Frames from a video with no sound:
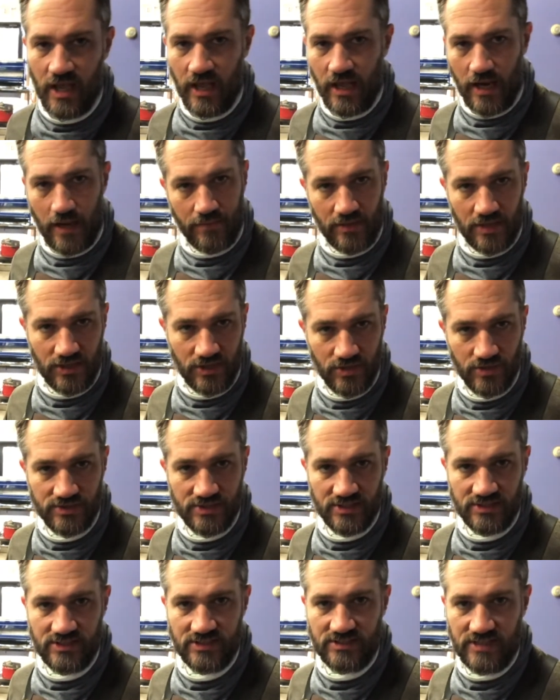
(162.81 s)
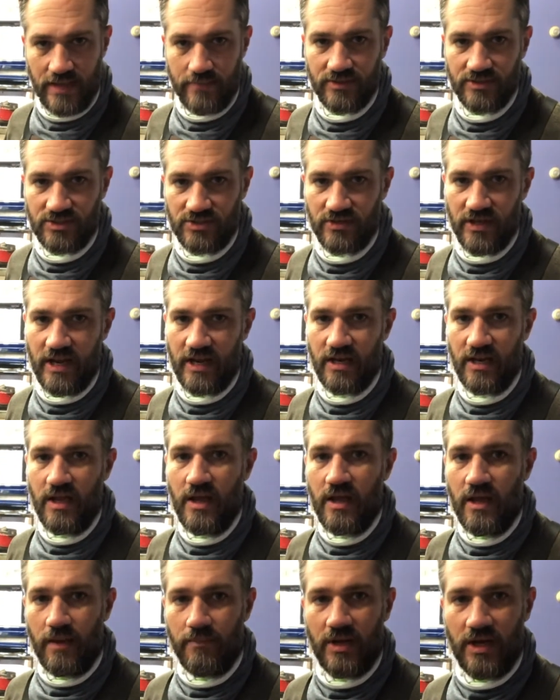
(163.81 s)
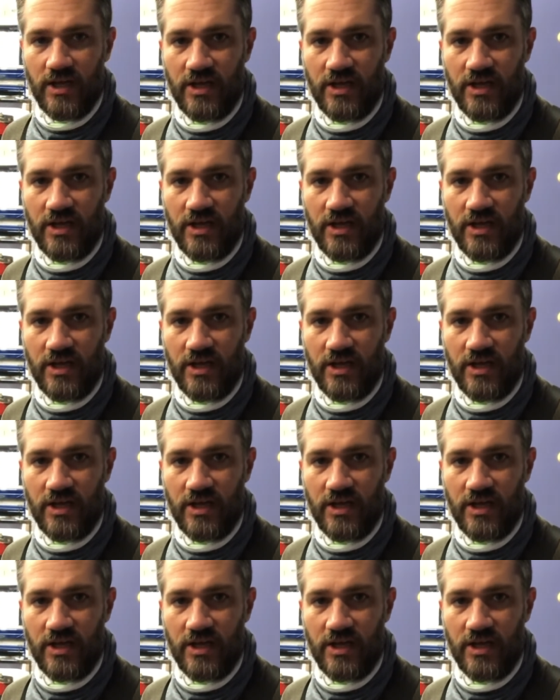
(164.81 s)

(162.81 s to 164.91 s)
I'm going to use it to demonstrate. I'm going